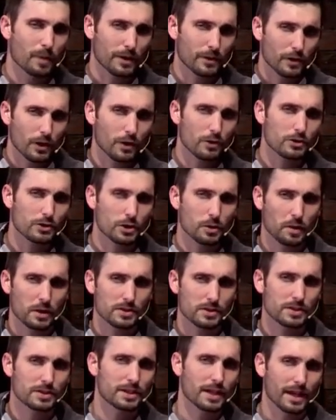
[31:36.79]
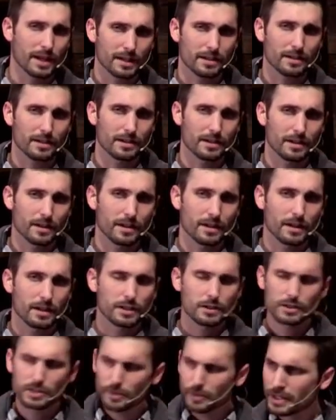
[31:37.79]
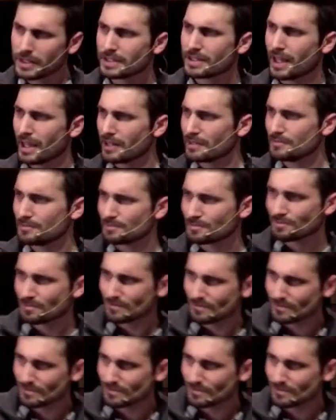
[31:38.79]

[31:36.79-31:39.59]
but those who are sick. Do you see what he's saying?